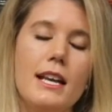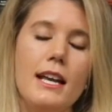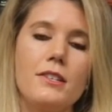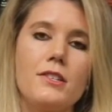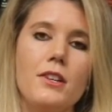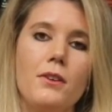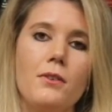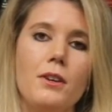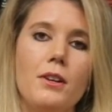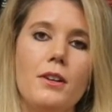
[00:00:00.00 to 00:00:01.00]
And so
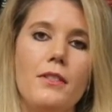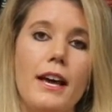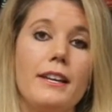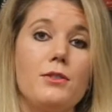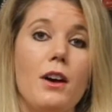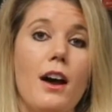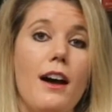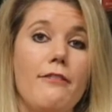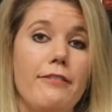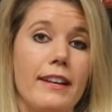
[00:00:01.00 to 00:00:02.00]
that is
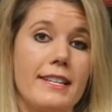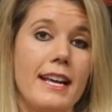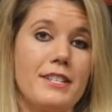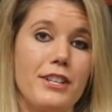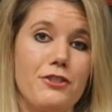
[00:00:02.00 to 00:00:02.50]
a fantastic